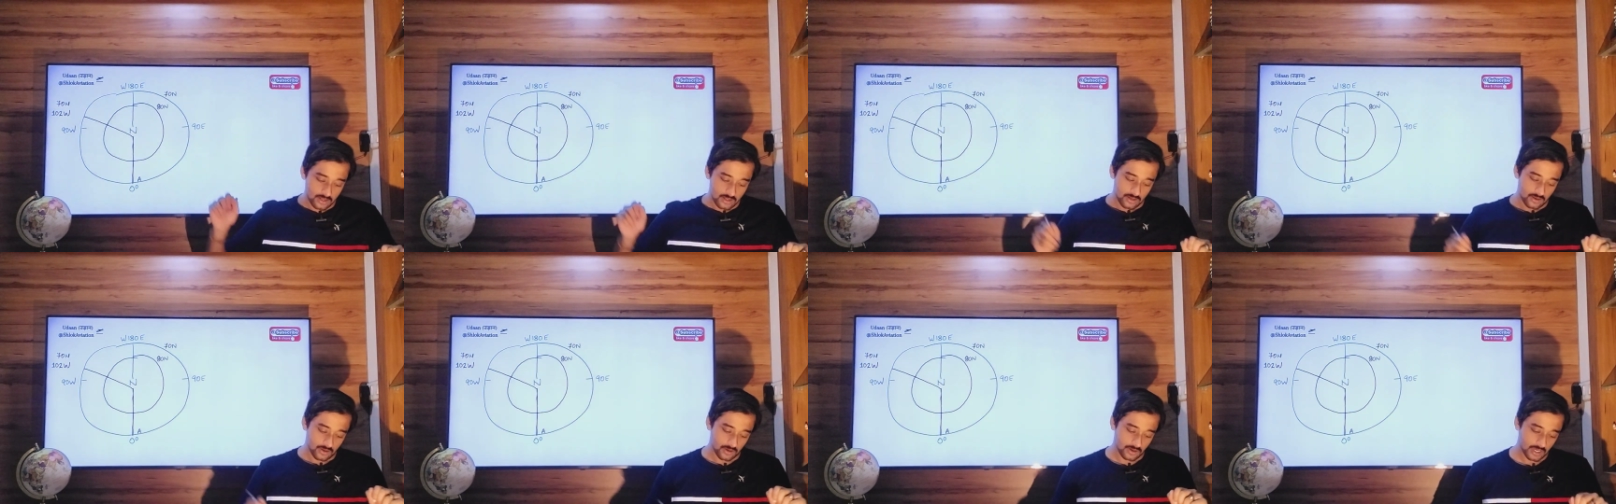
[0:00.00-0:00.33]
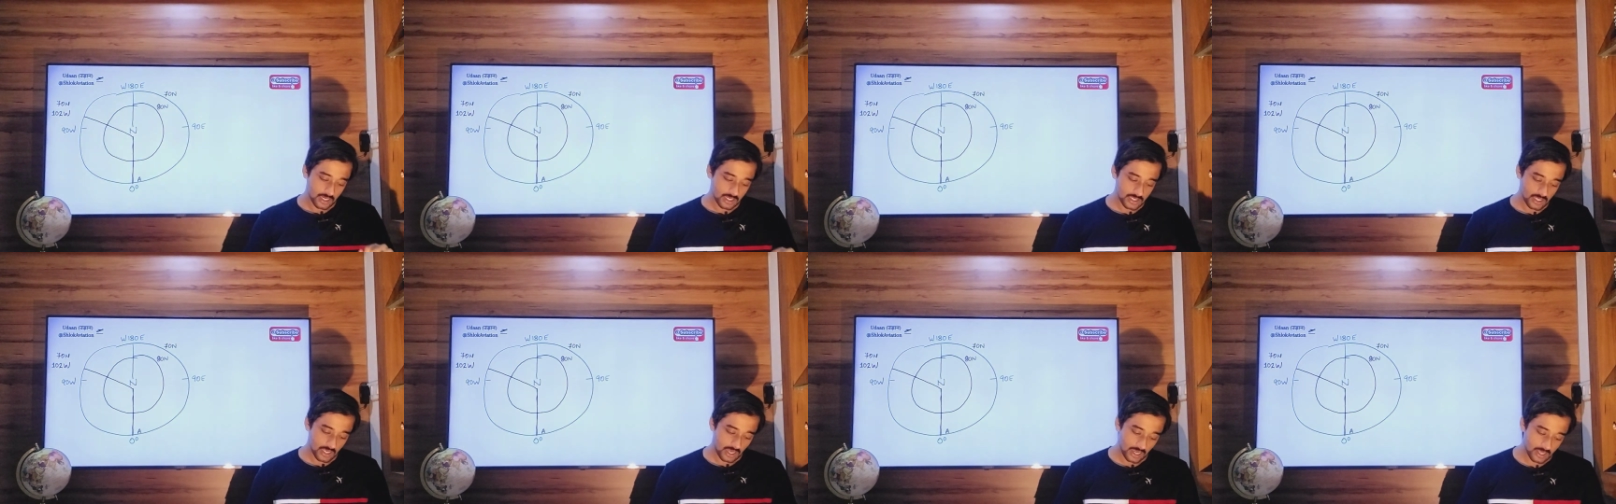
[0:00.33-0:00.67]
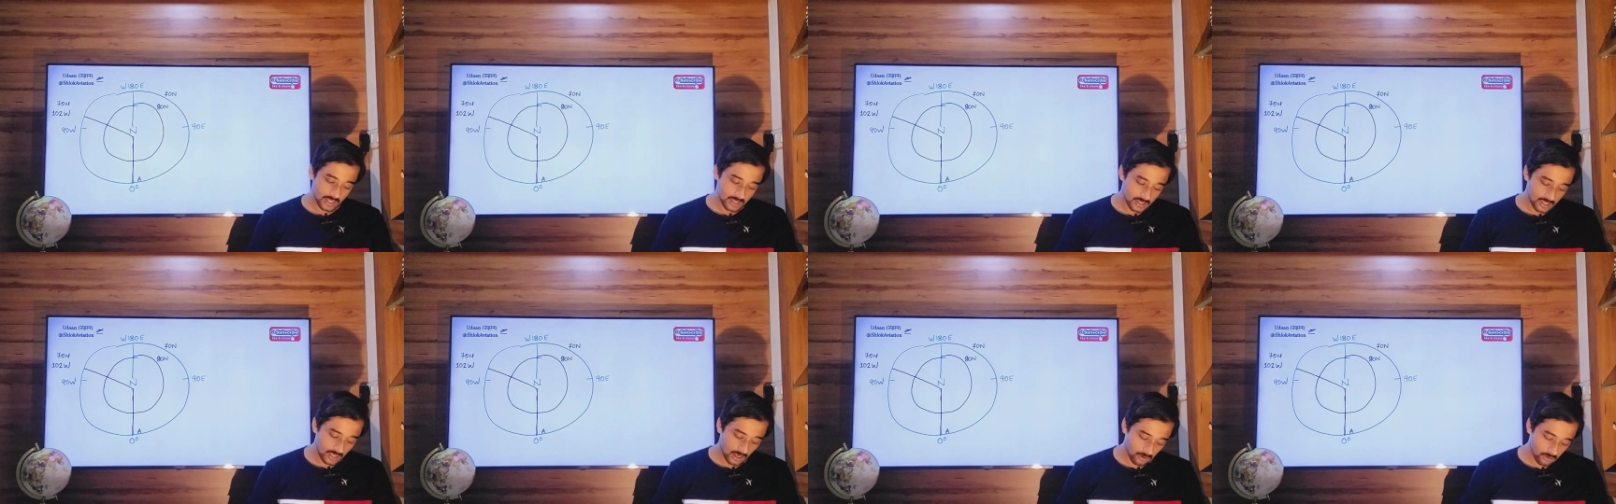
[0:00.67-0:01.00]
Okay,
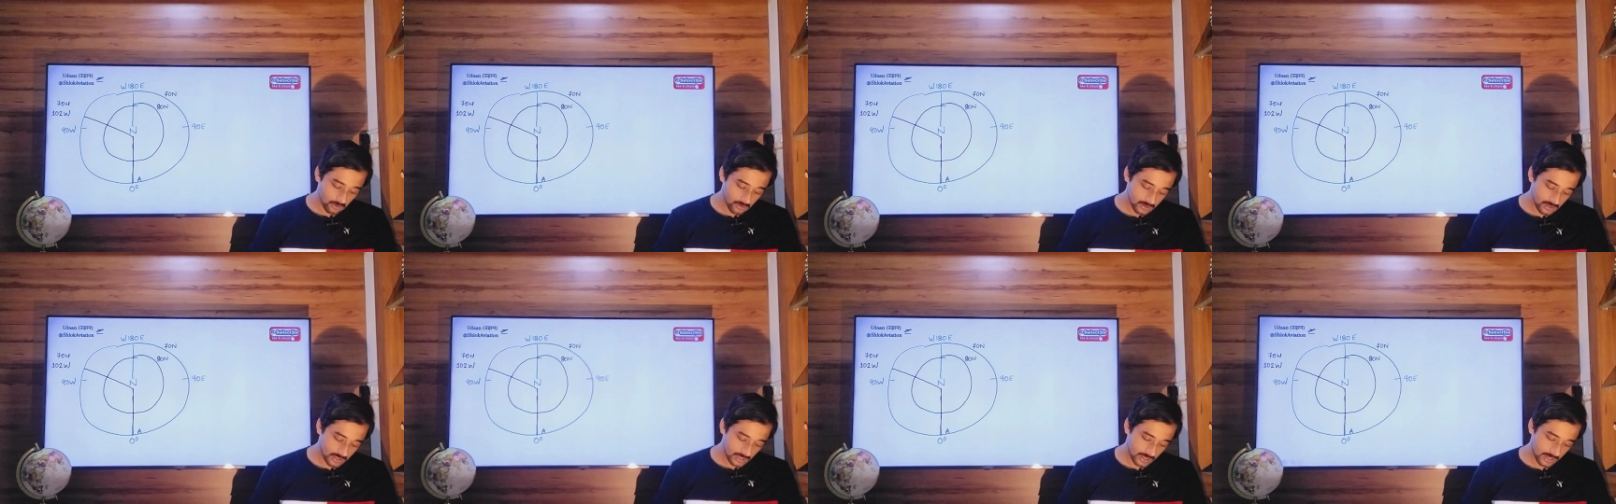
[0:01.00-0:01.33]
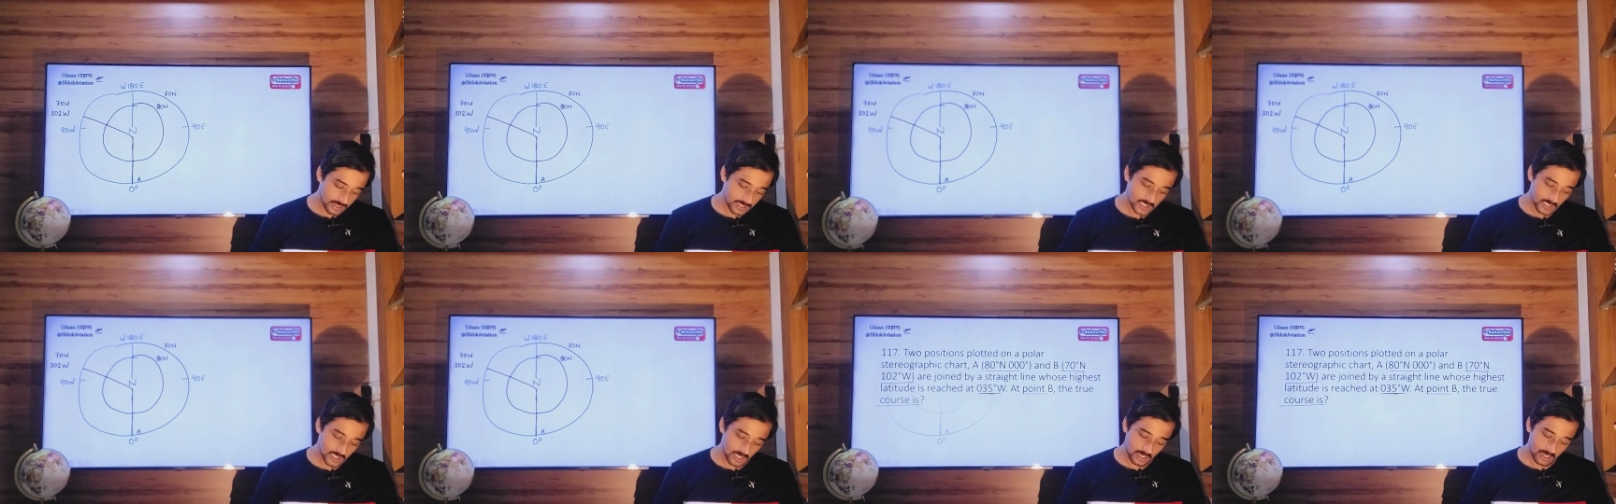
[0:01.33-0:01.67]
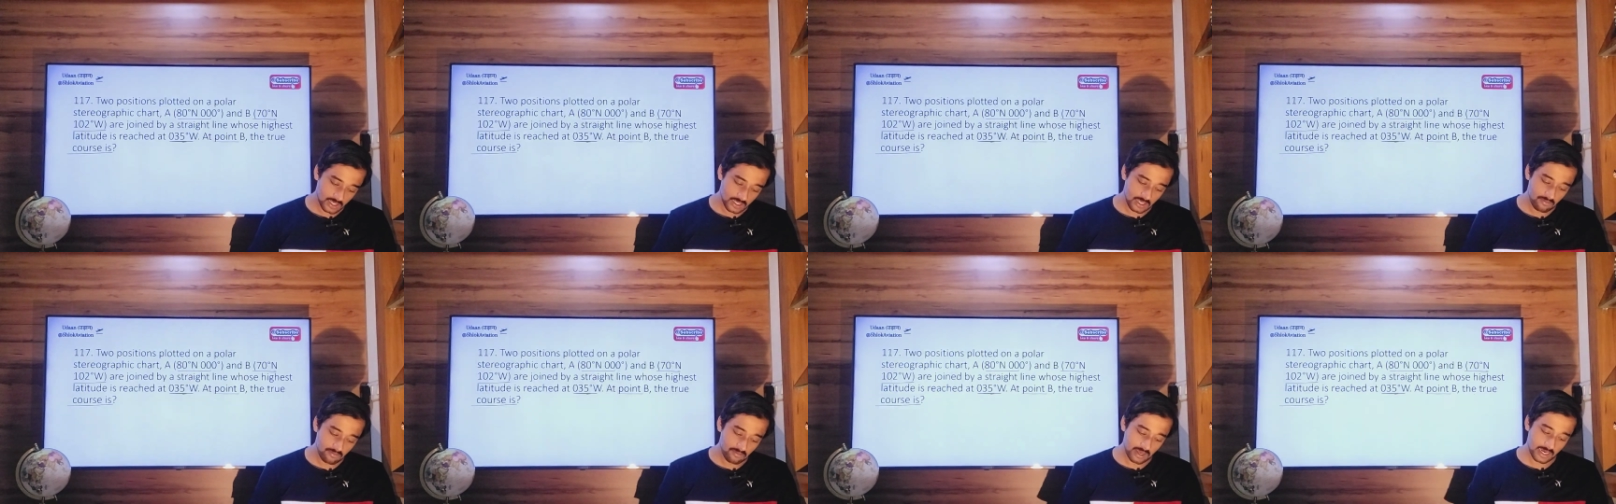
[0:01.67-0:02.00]
and now there is
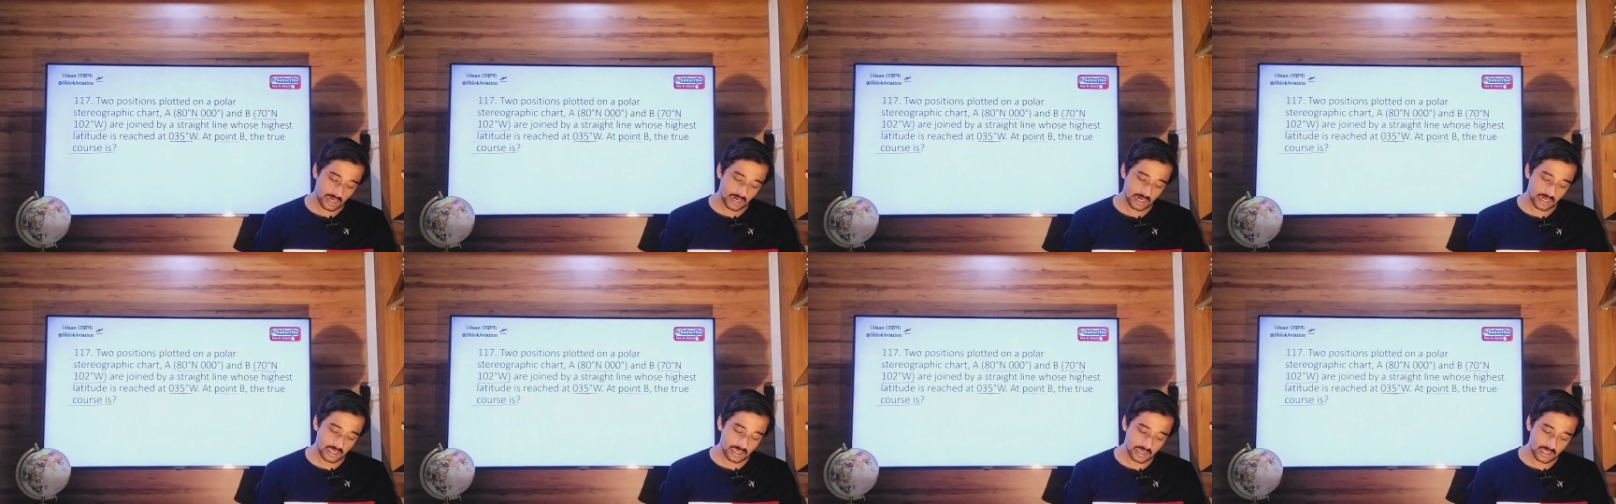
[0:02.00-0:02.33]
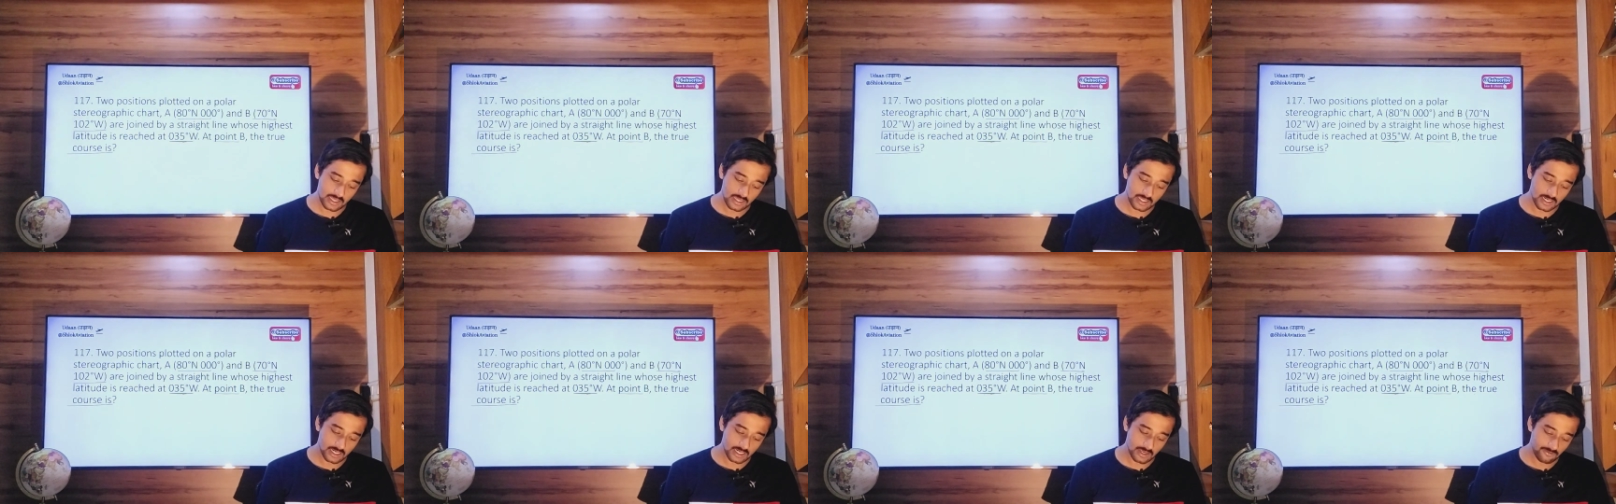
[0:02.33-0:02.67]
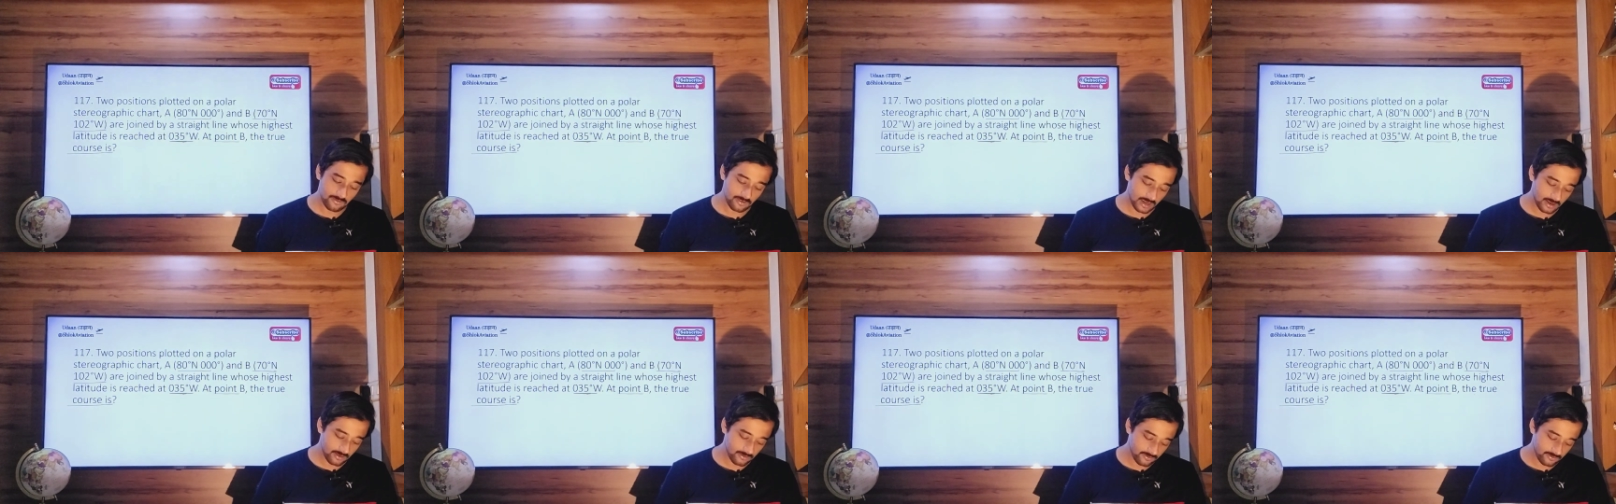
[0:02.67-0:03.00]
another meridian
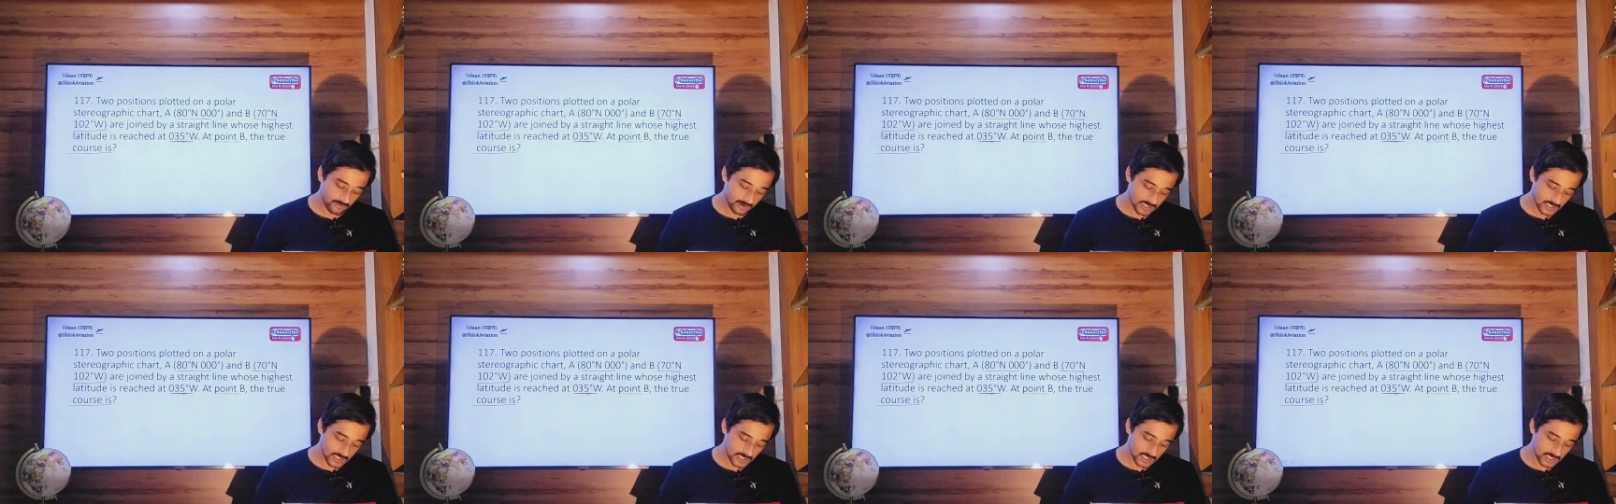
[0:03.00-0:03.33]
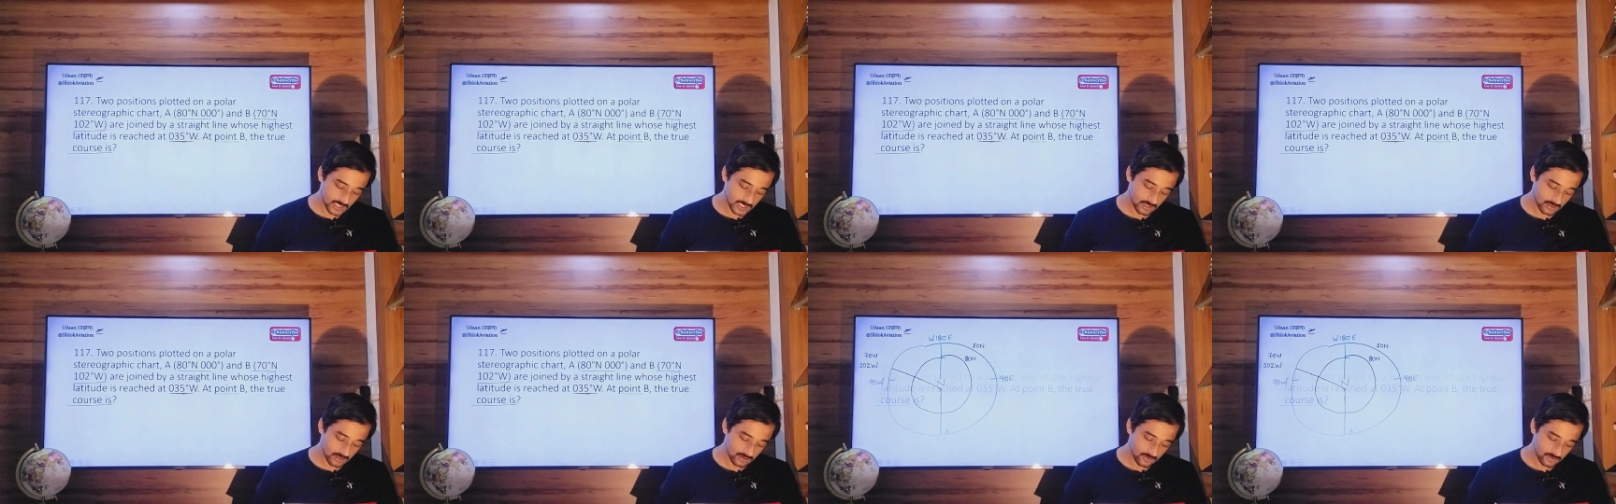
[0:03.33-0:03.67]
35 west.